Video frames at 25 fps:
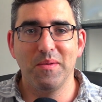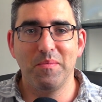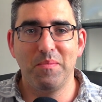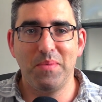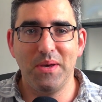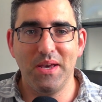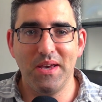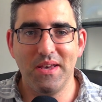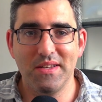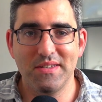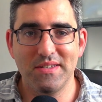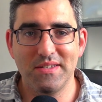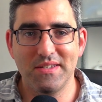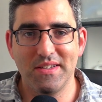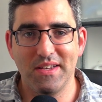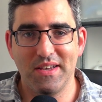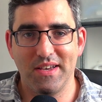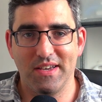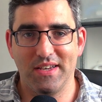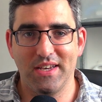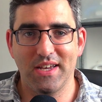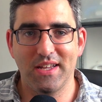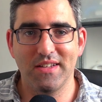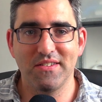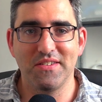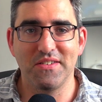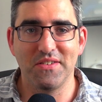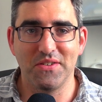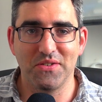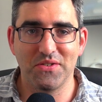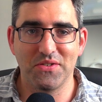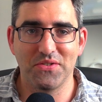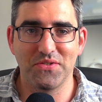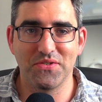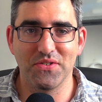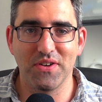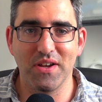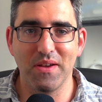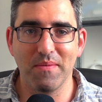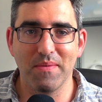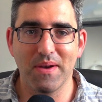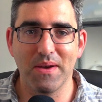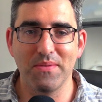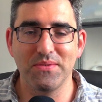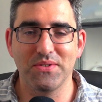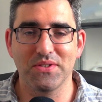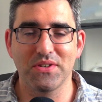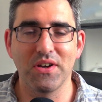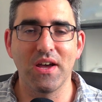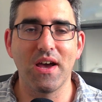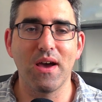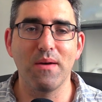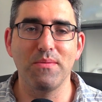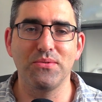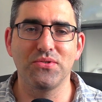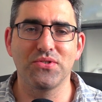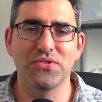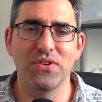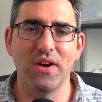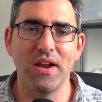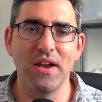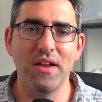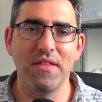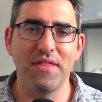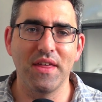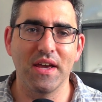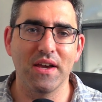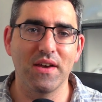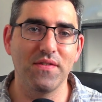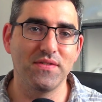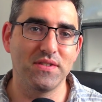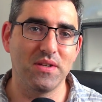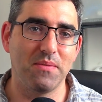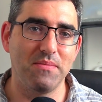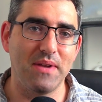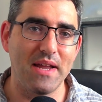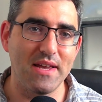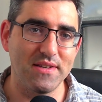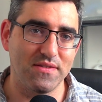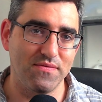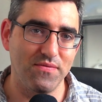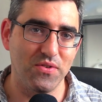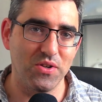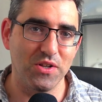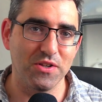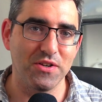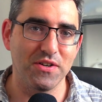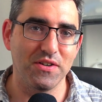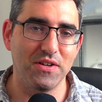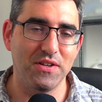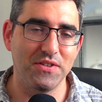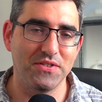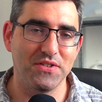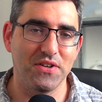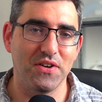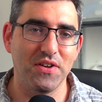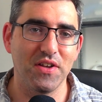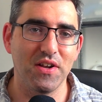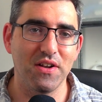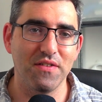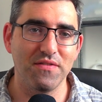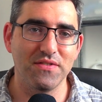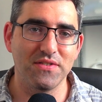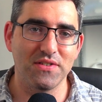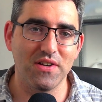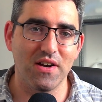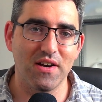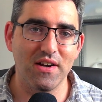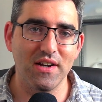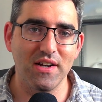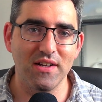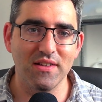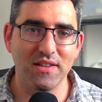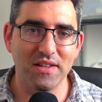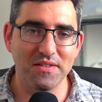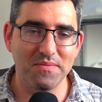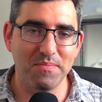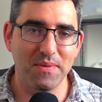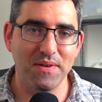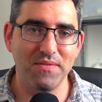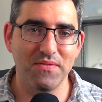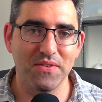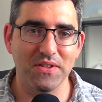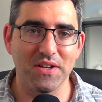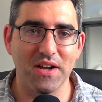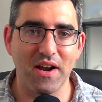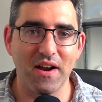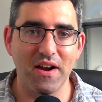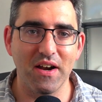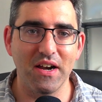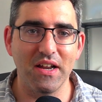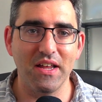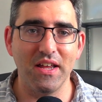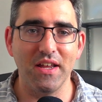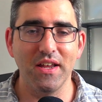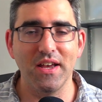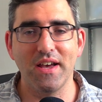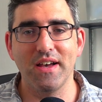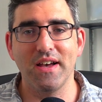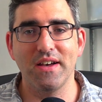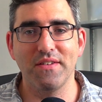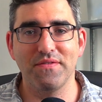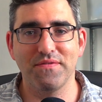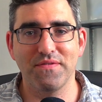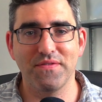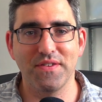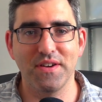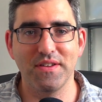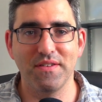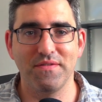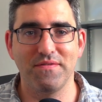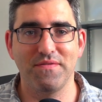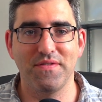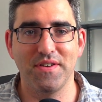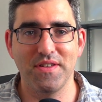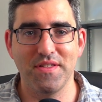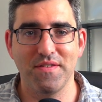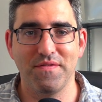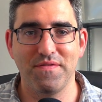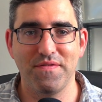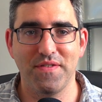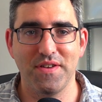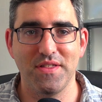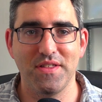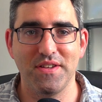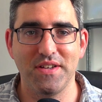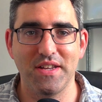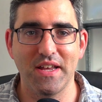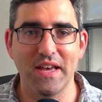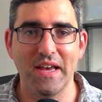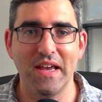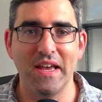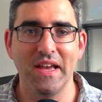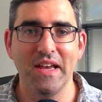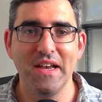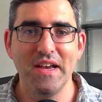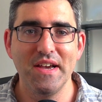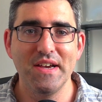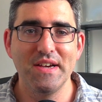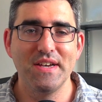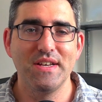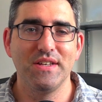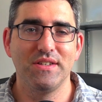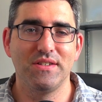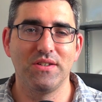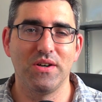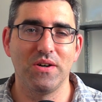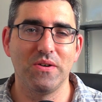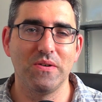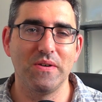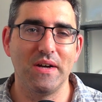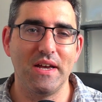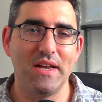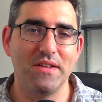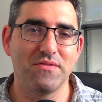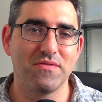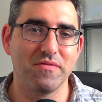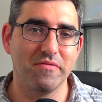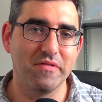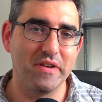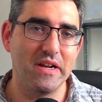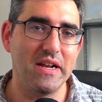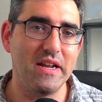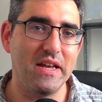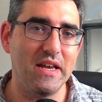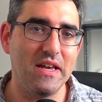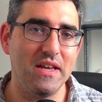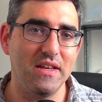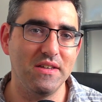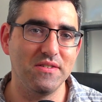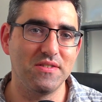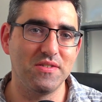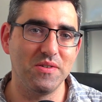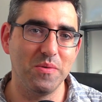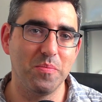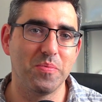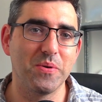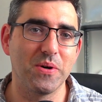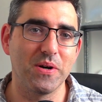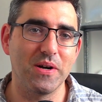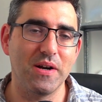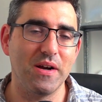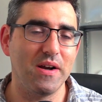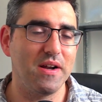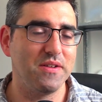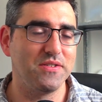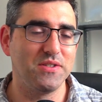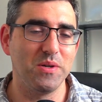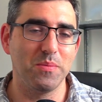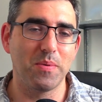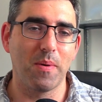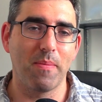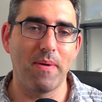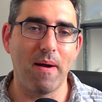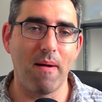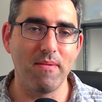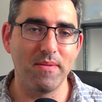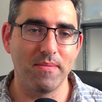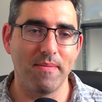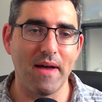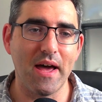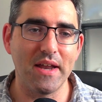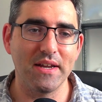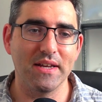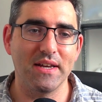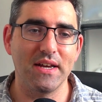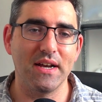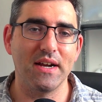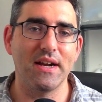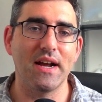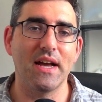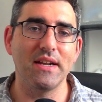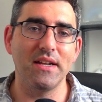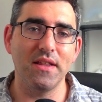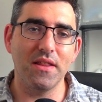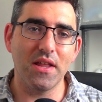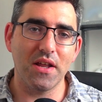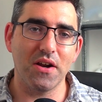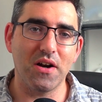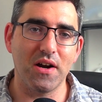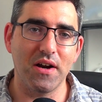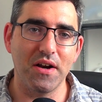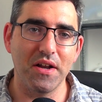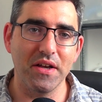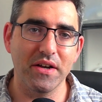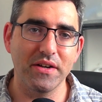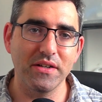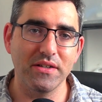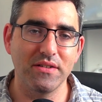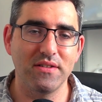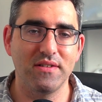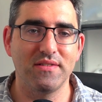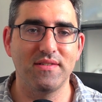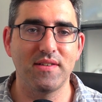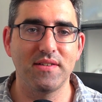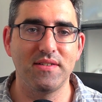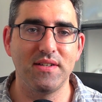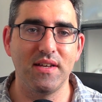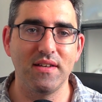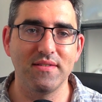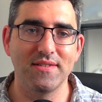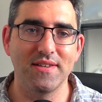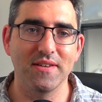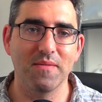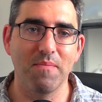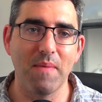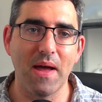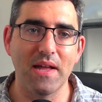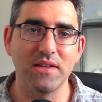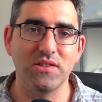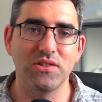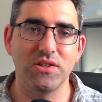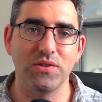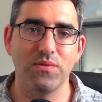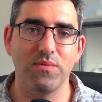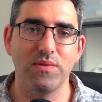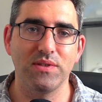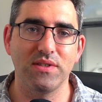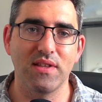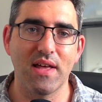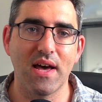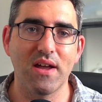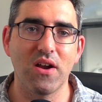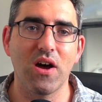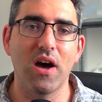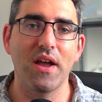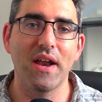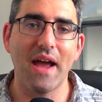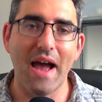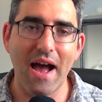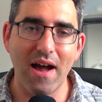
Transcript: piss against a stream. I was trying to think of some less vulgar alternative. Sorry, that's my vulgarity for the day. So it's really super, super problematic here. And in that article, the statistic mentioned was that on